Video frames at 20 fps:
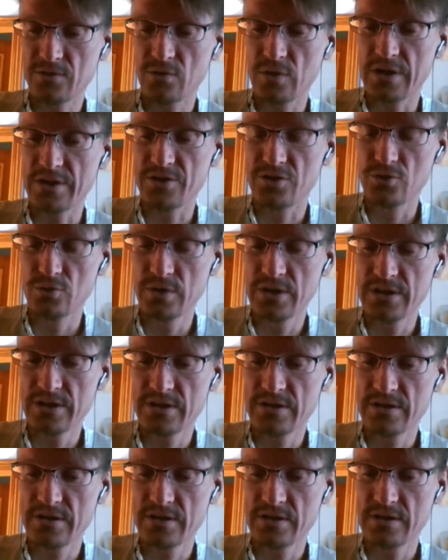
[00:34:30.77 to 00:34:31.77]
to undo
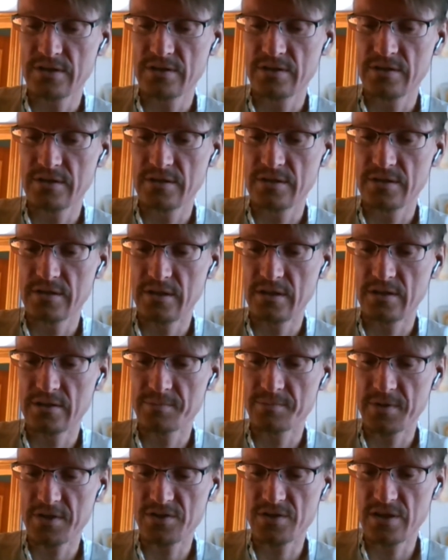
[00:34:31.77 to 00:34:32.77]
it,
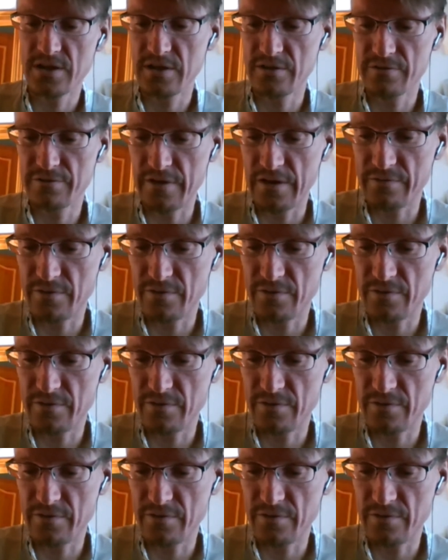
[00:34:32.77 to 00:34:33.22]
especially if